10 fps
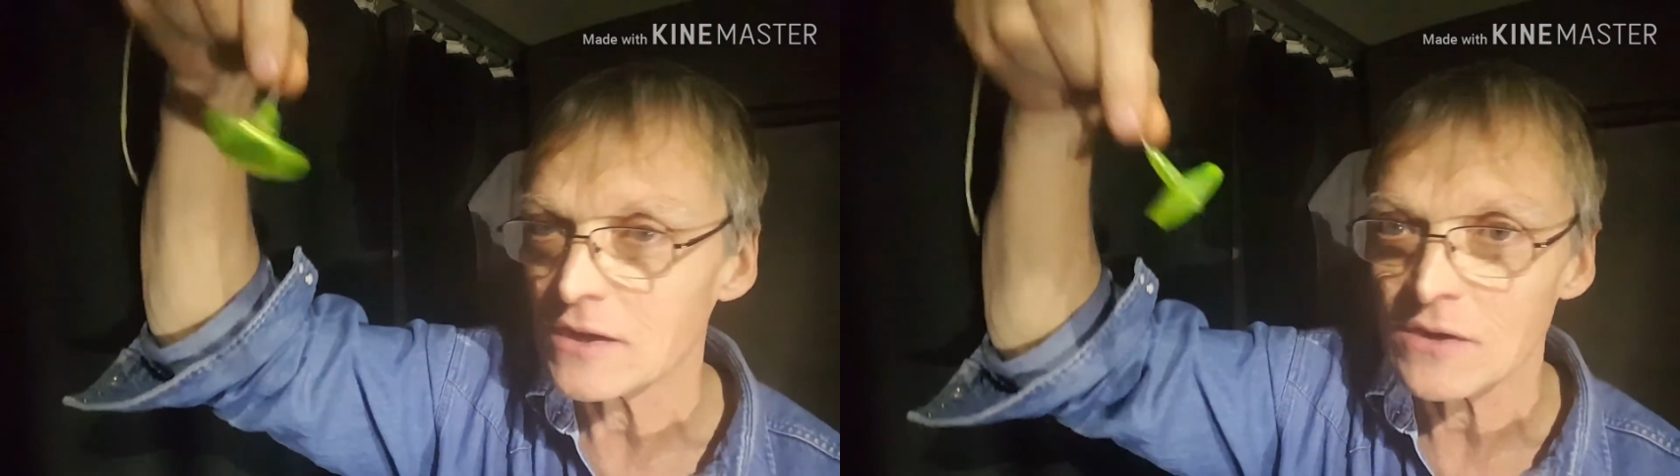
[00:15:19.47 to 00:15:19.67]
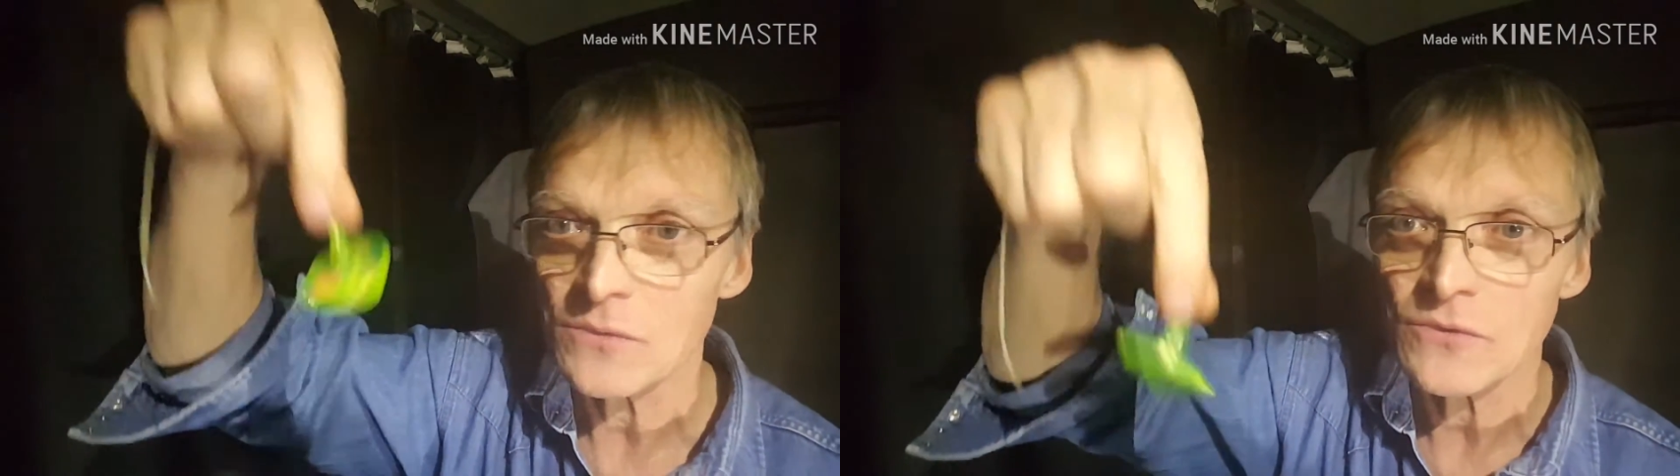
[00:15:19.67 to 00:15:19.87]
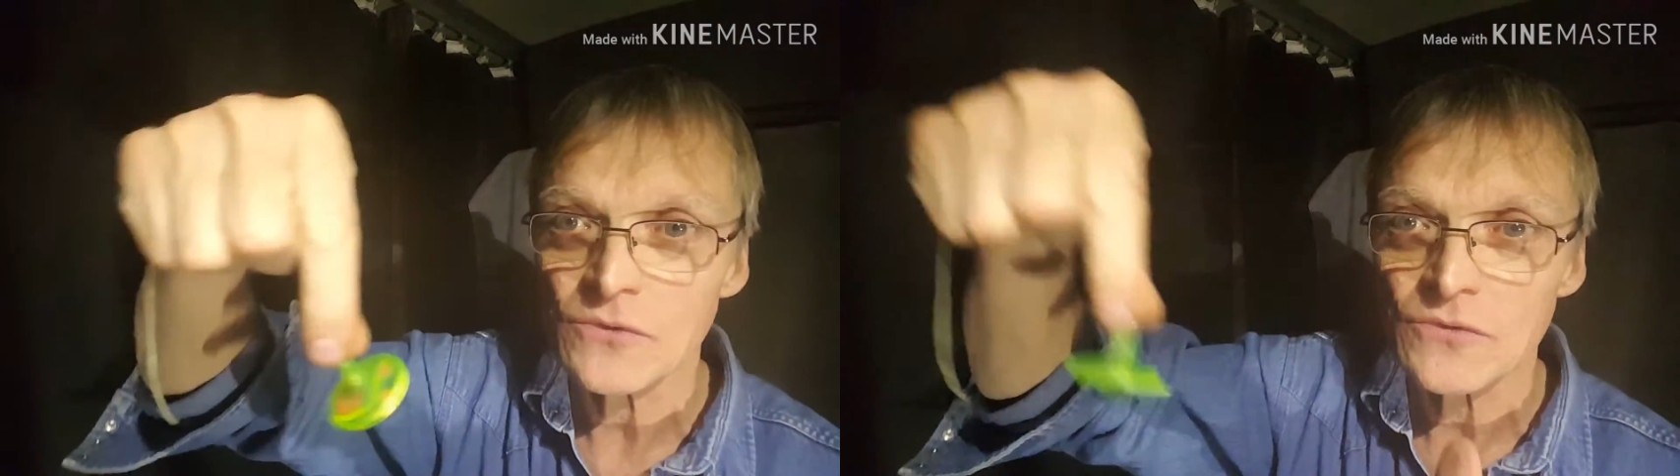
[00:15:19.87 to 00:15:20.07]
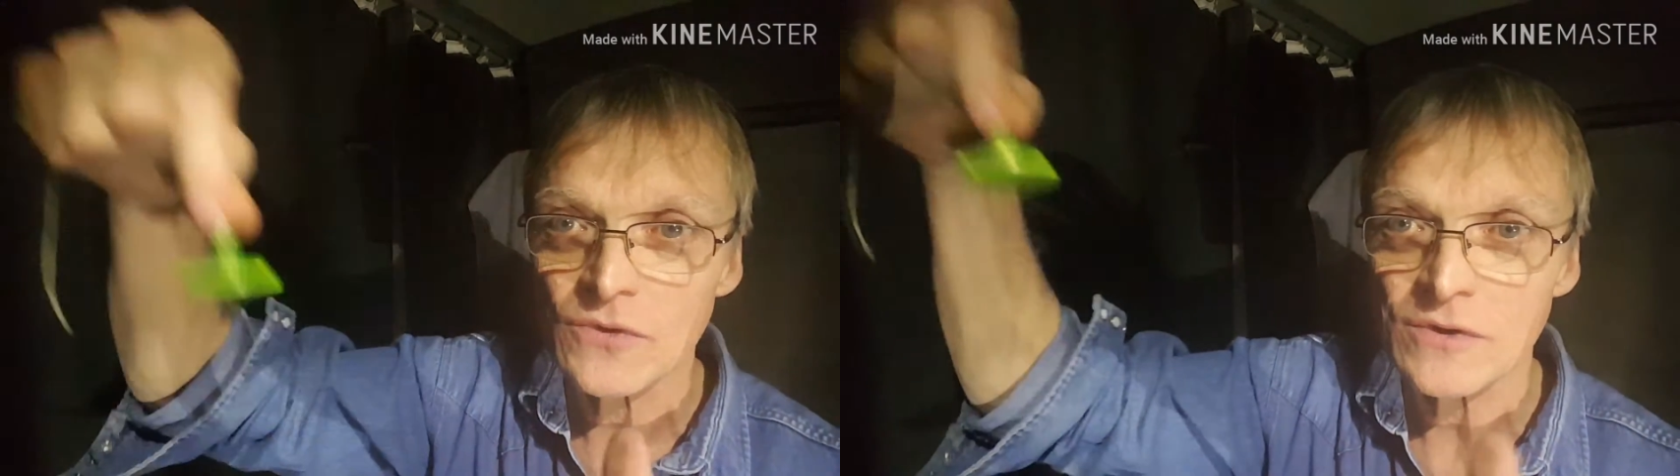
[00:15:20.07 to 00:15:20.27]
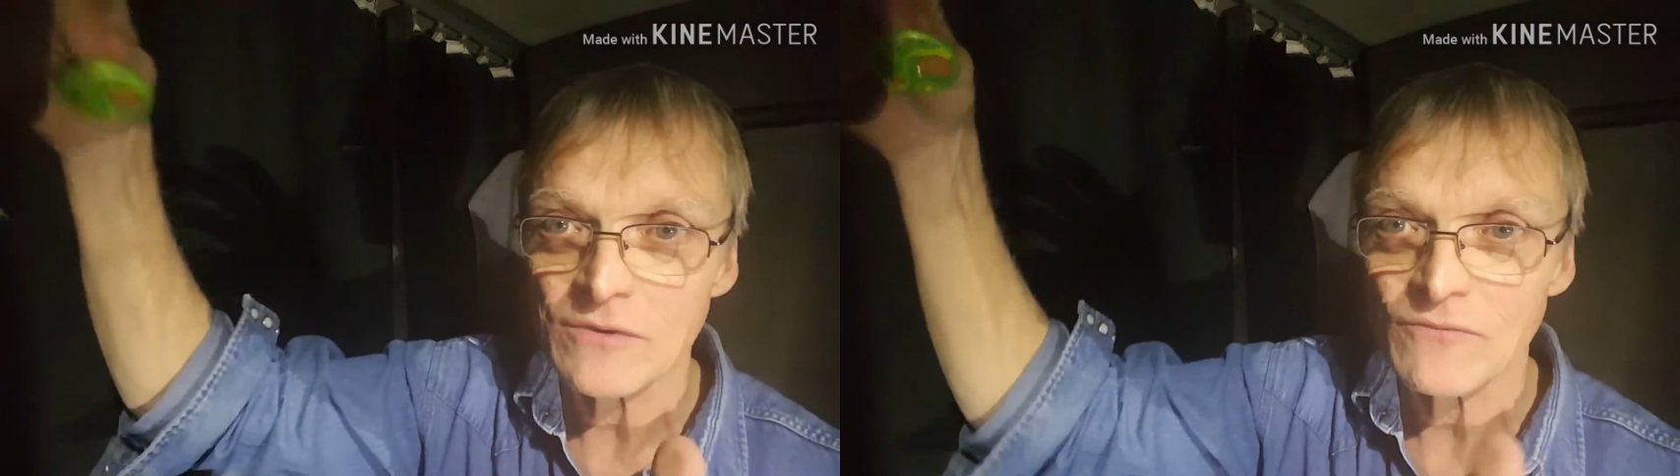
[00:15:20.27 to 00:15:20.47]
and it would just
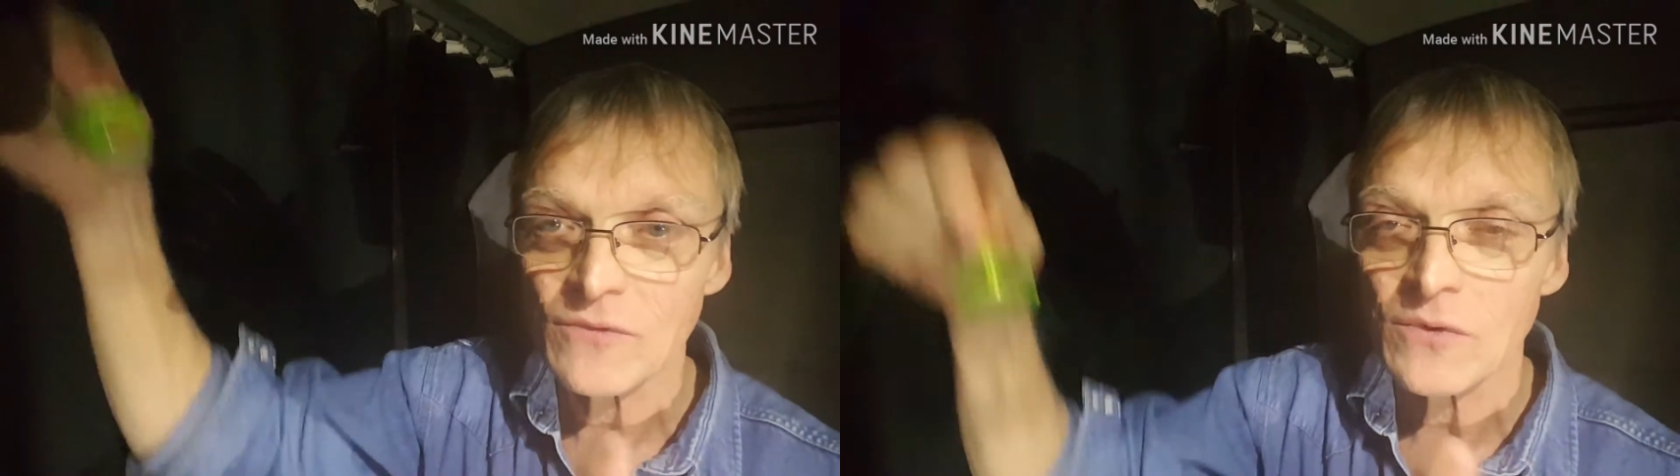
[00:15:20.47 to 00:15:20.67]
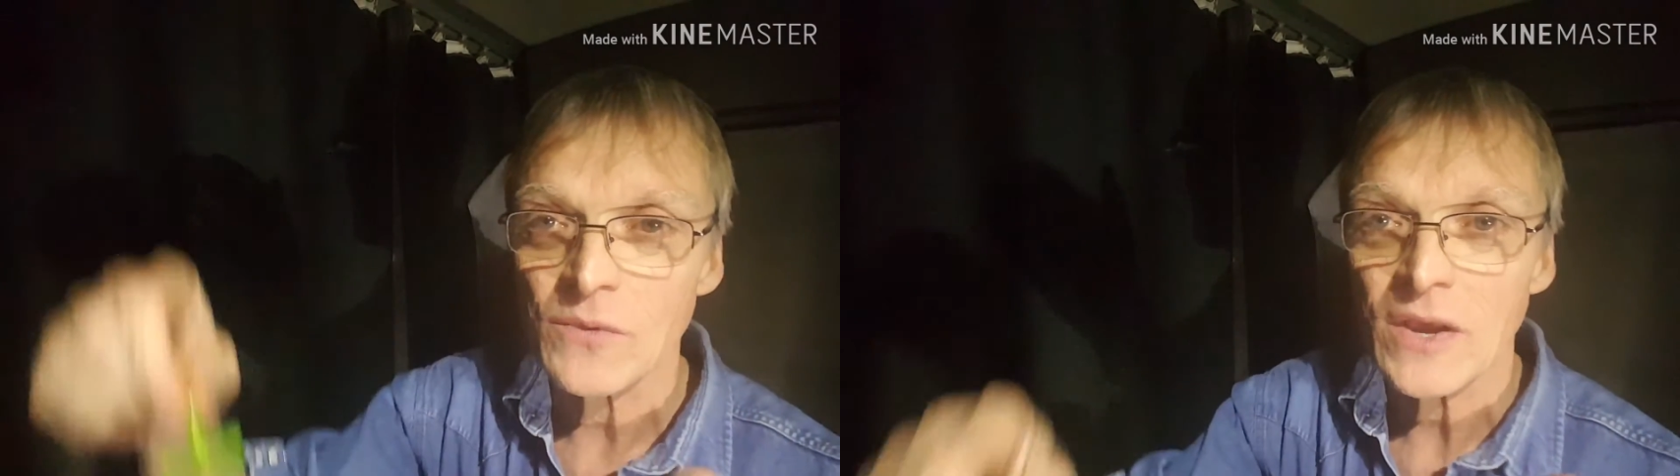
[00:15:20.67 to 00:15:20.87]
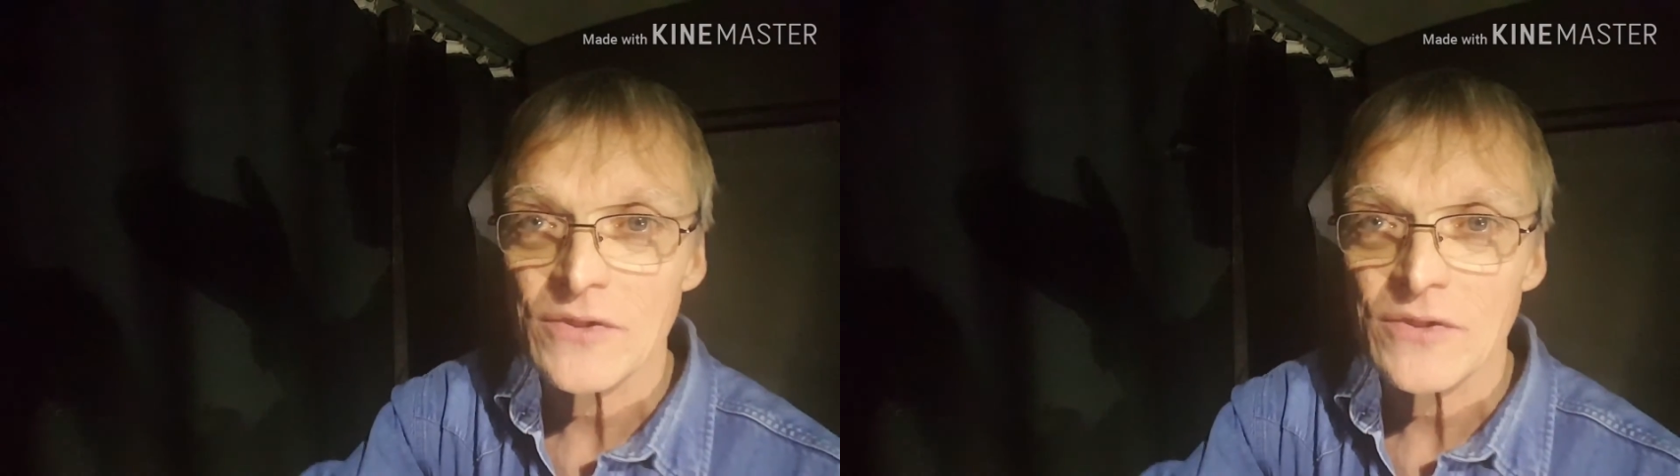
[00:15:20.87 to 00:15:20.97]
start to float away.